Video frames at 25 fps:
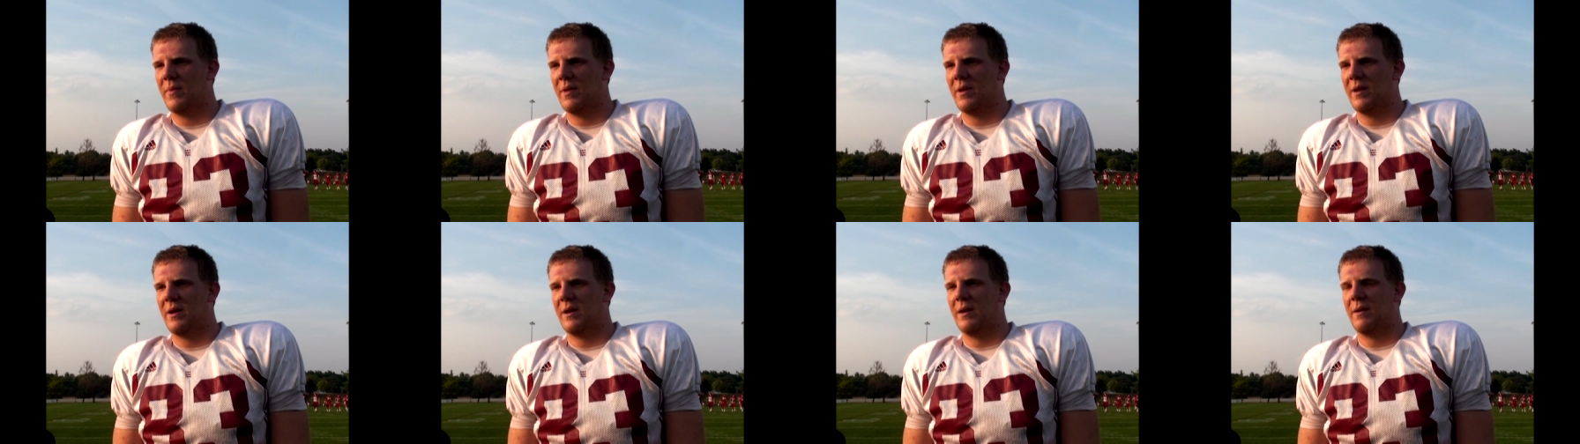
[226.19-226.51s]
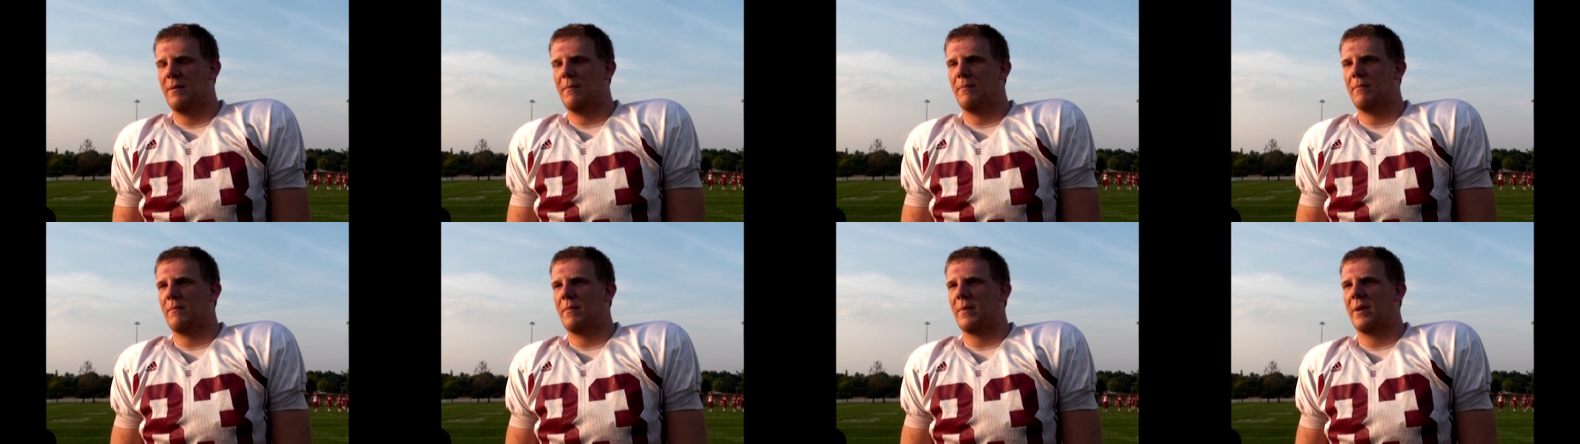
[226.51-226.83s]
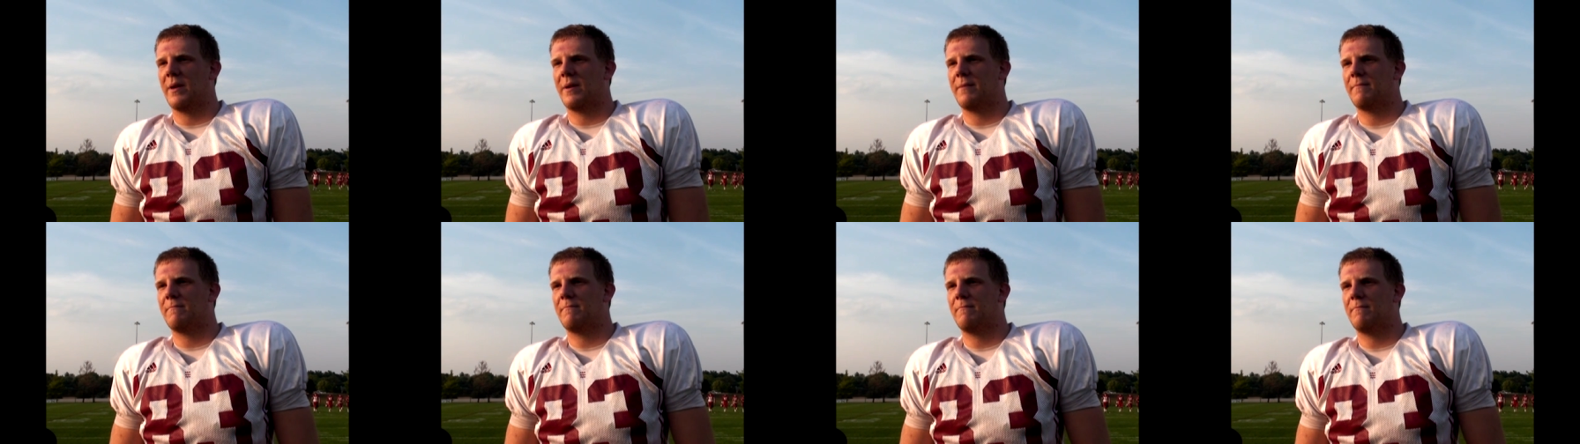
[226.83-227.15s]
um,
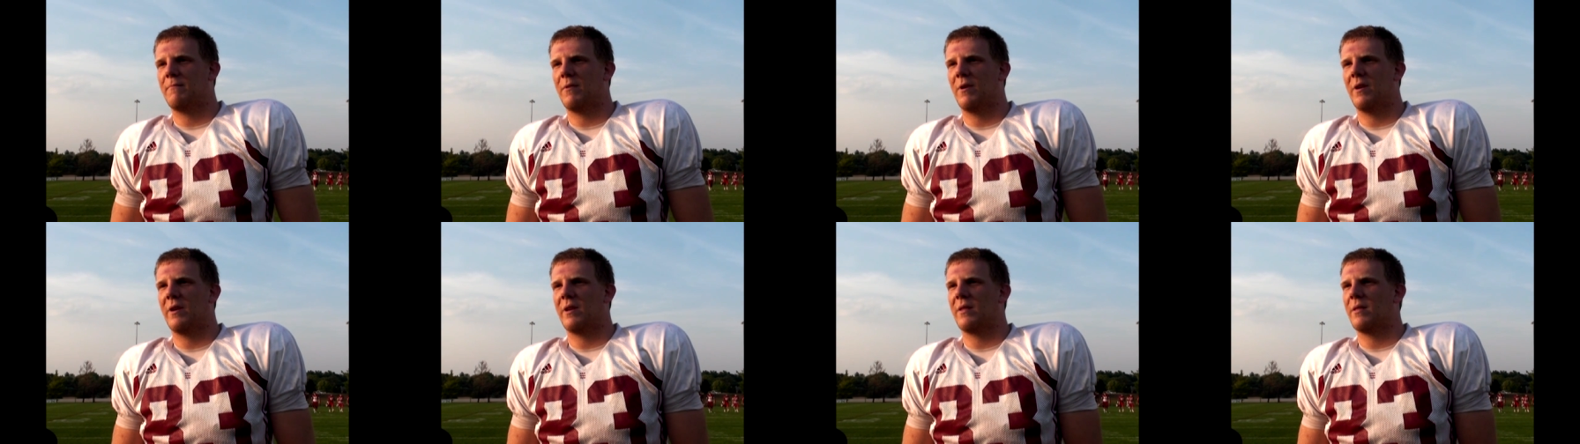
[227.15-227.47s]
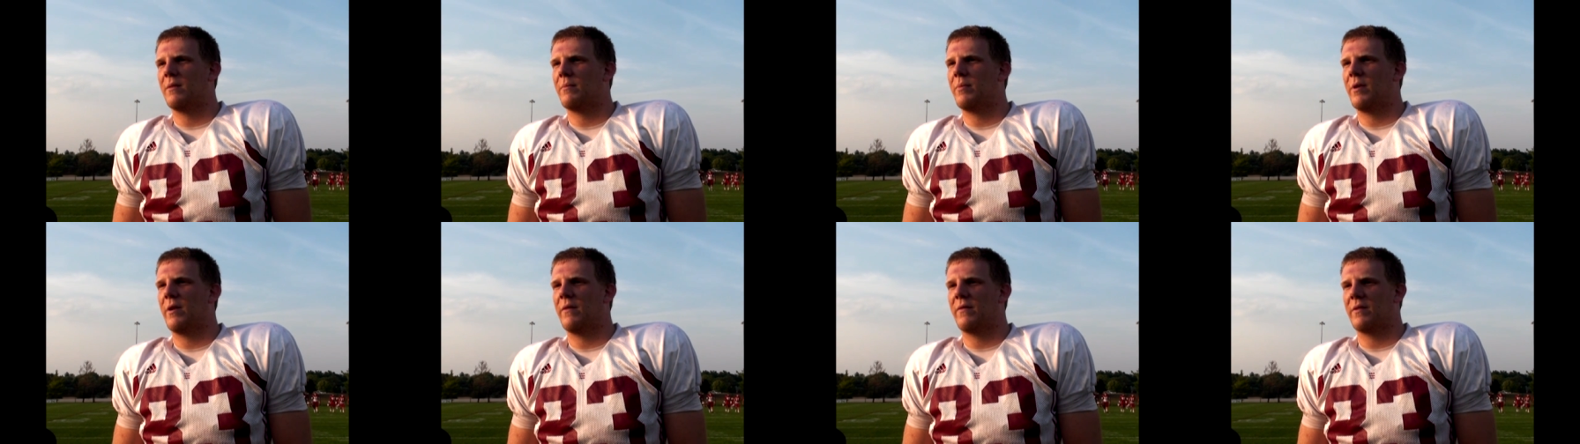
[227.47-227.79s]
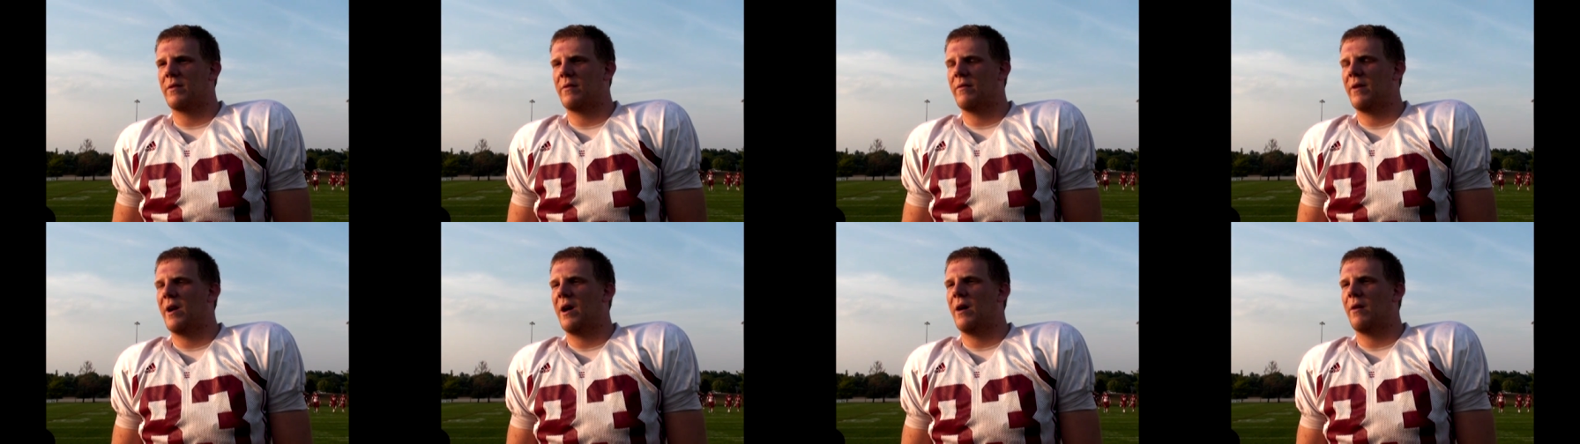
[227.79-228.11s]
like running the
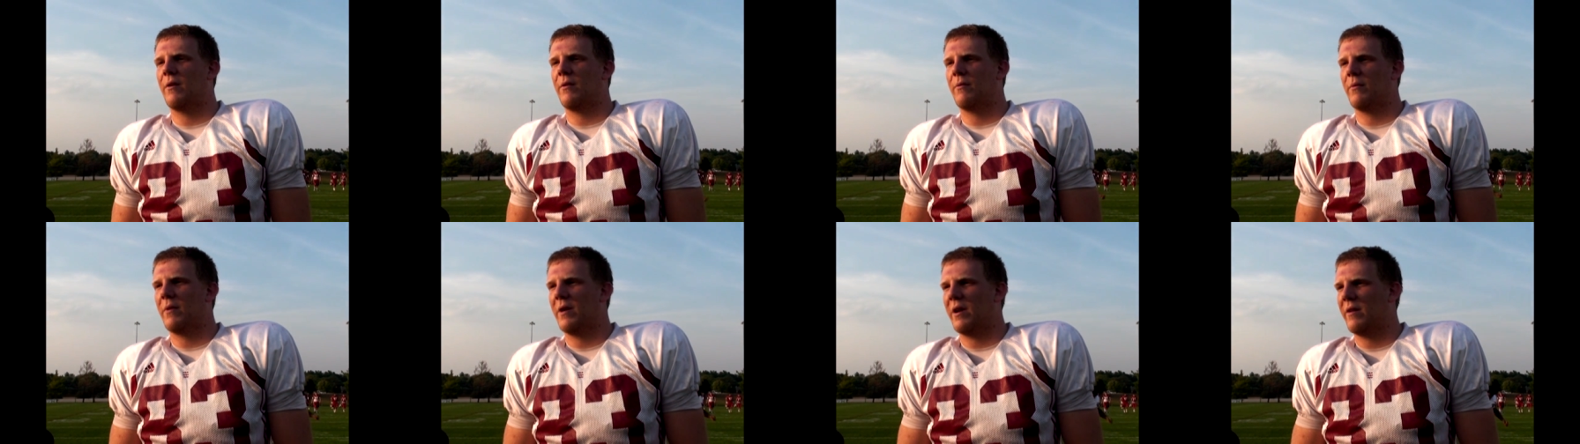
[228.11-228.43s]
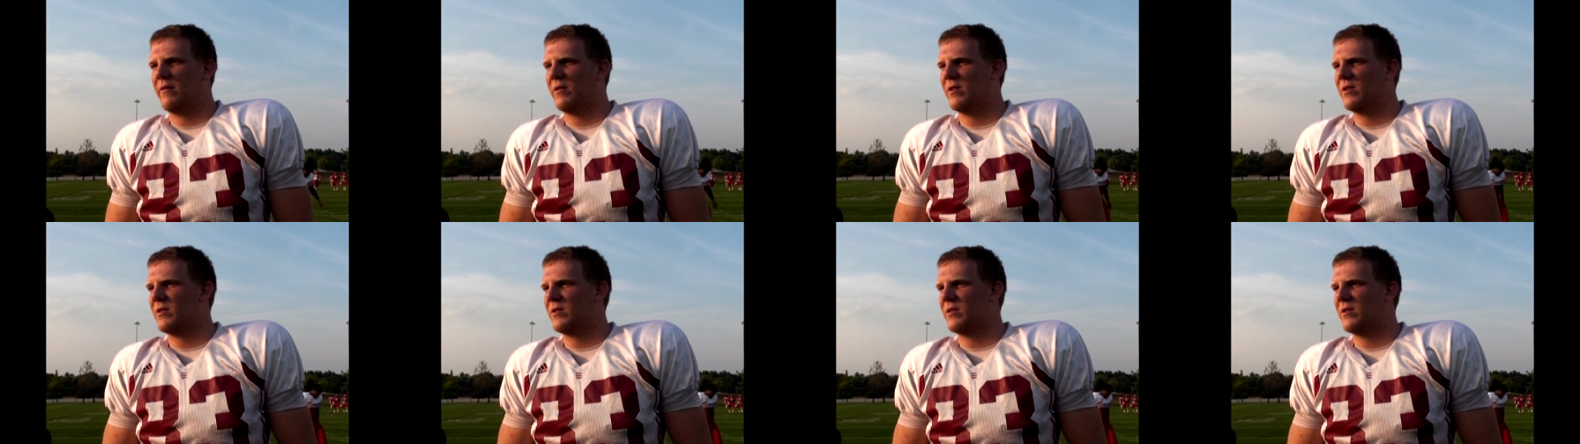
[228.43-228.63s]
perfect route or whatever.